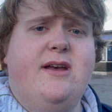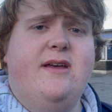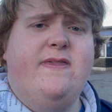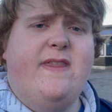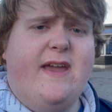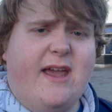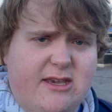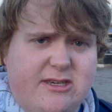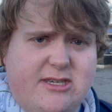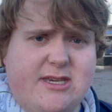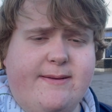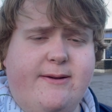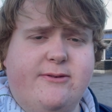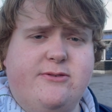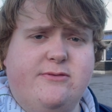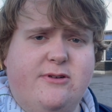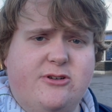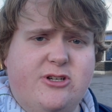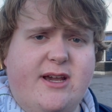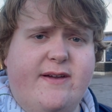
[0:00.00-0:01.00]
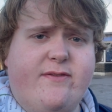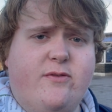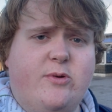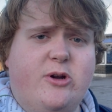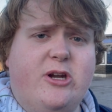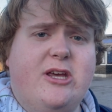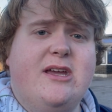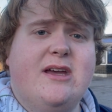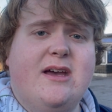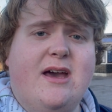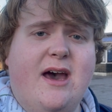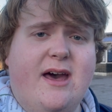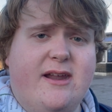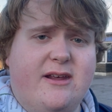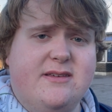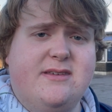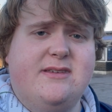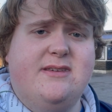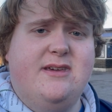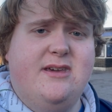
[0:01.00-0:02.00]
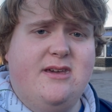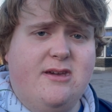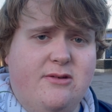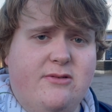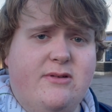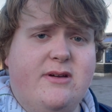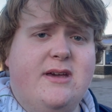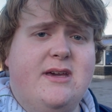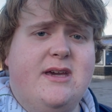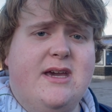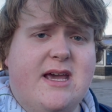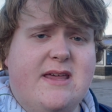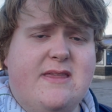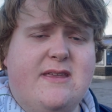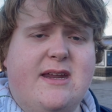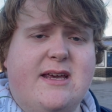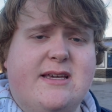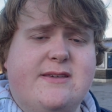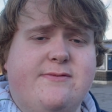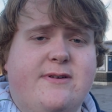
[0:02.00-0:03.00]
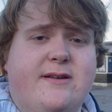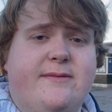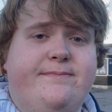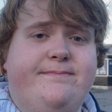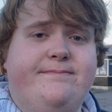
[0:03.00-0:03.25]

Thank you so much for watching, everybody, and I'll see you in the next one.